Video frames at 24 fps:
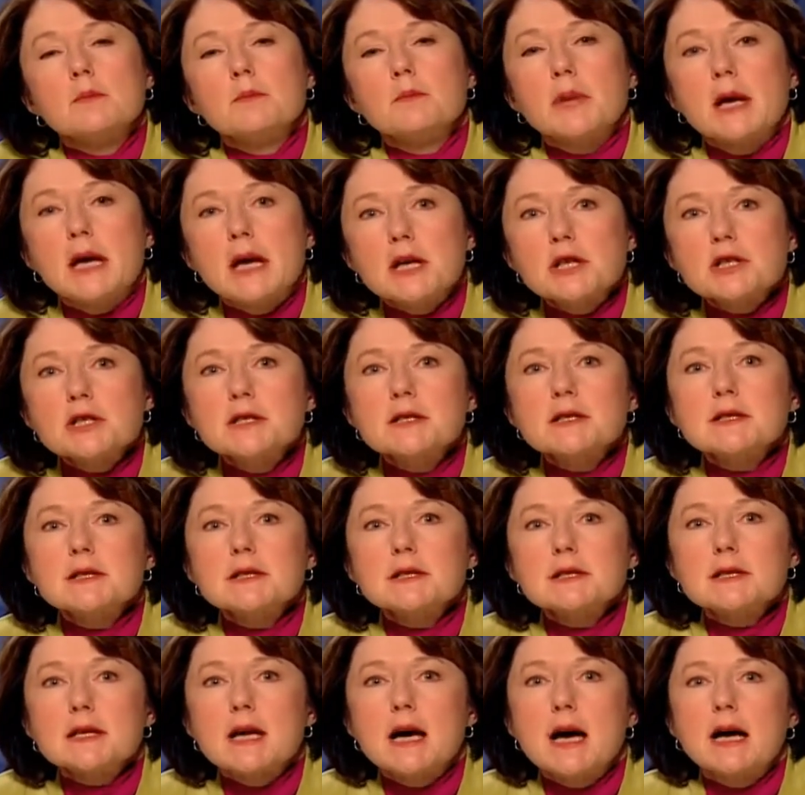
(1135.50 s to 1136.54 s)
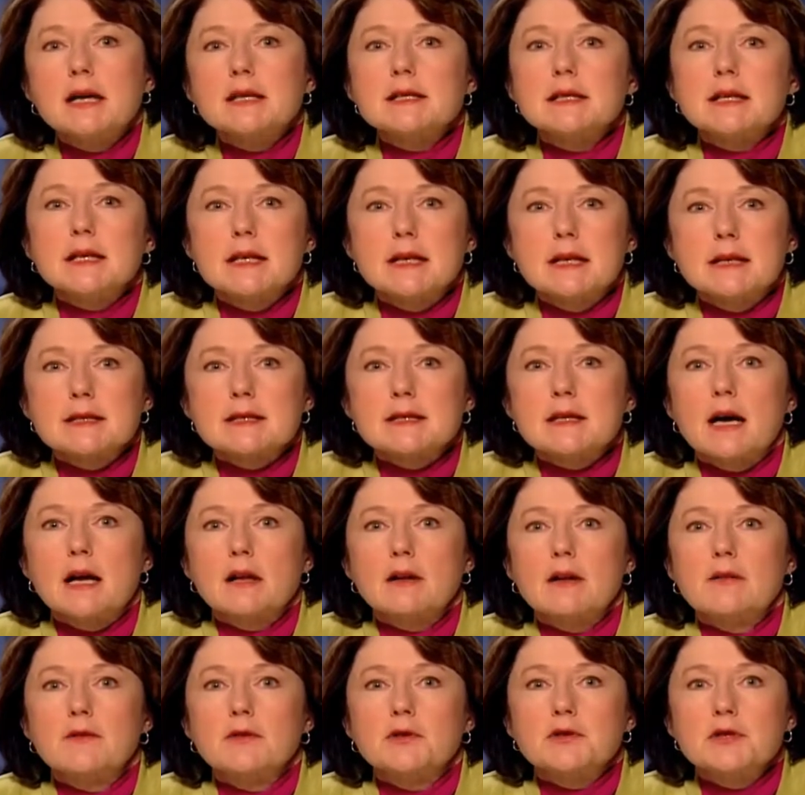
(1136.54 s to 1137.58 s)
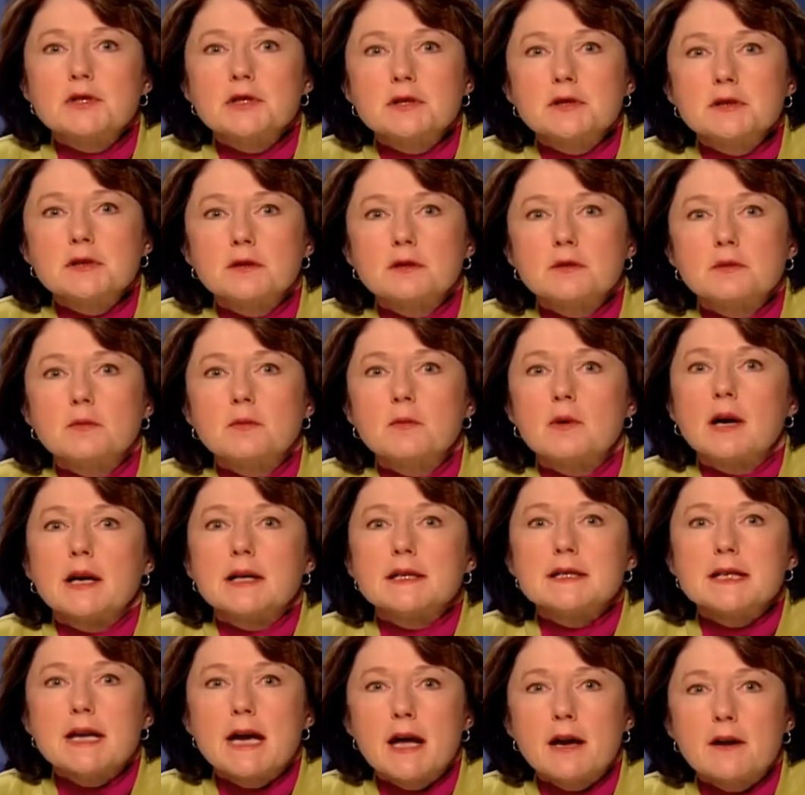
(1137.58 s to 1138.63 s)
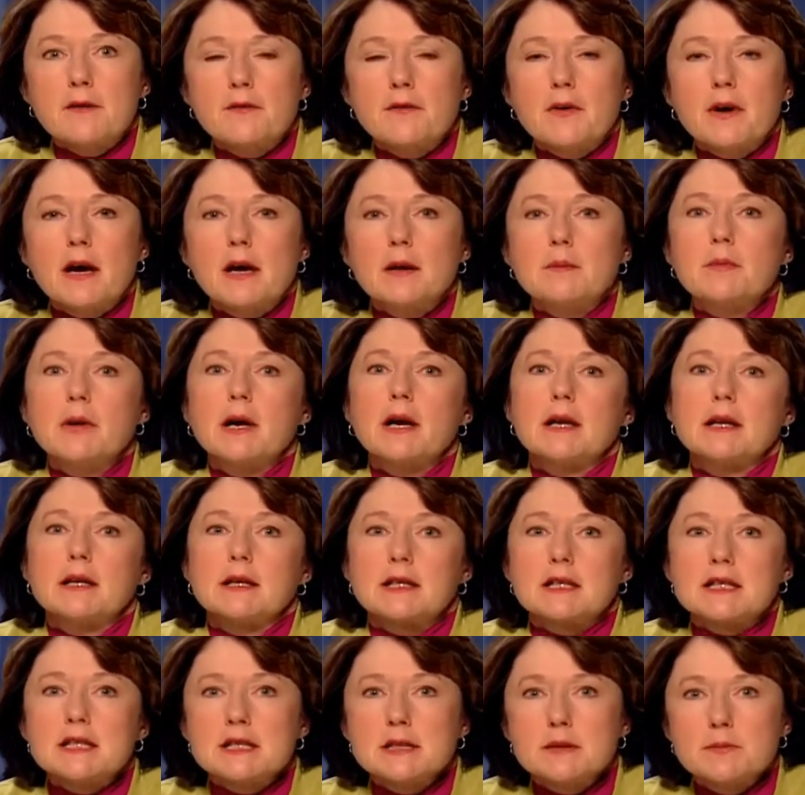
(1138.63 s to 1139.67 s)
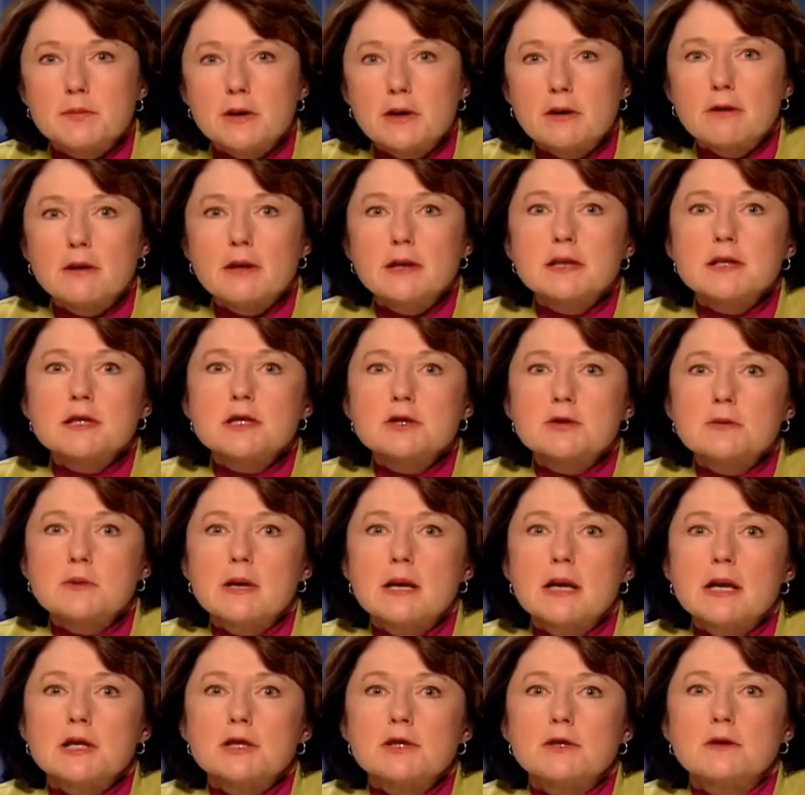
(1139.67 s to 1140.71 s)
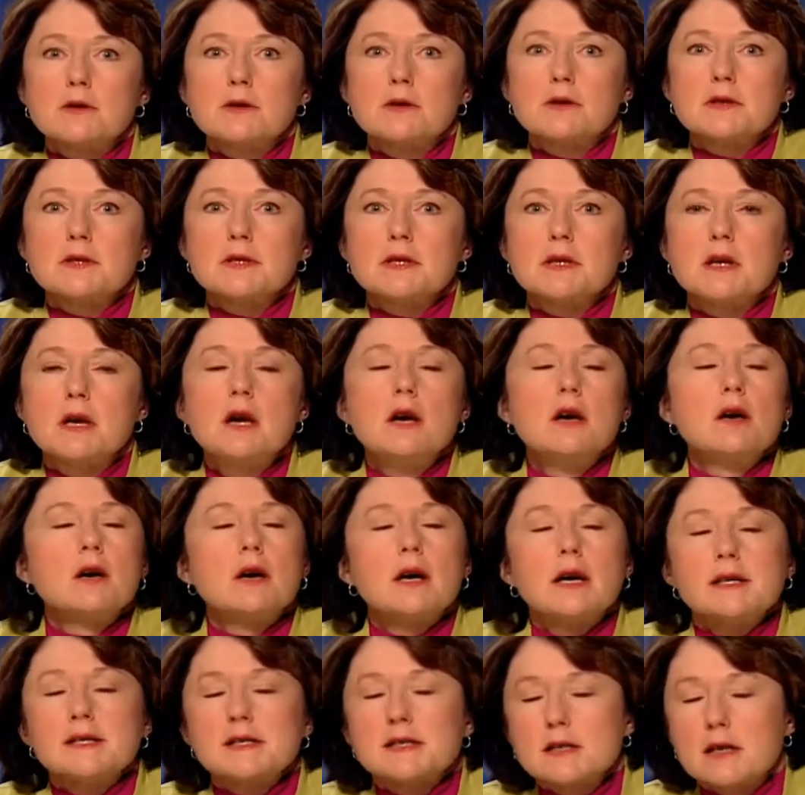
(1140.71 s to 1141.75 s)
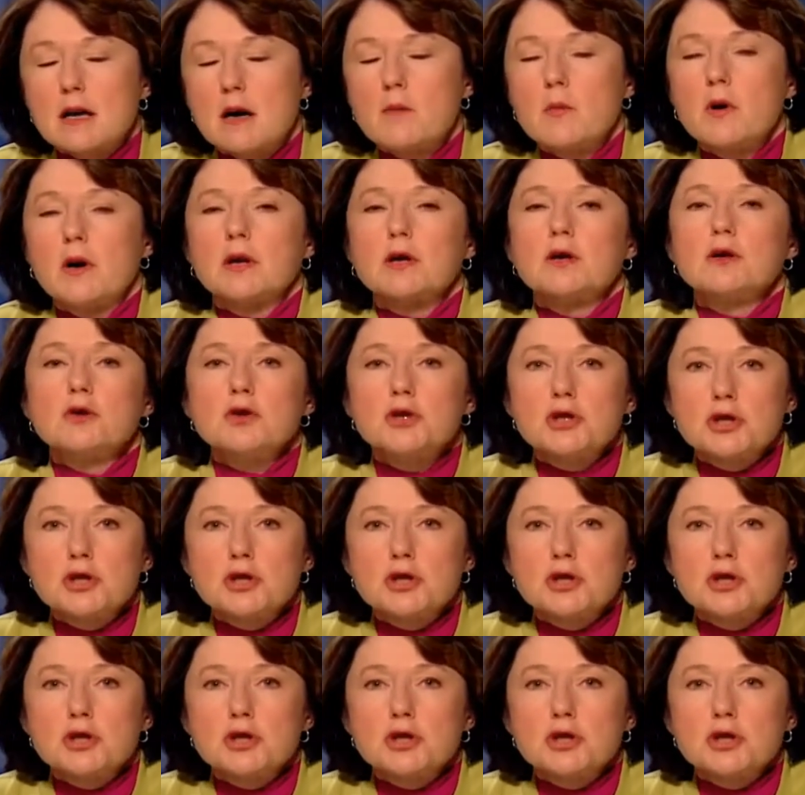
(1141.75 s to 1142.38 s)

Patients assigned to ESI Level 2 were identified by an experienced triage nurse as someone who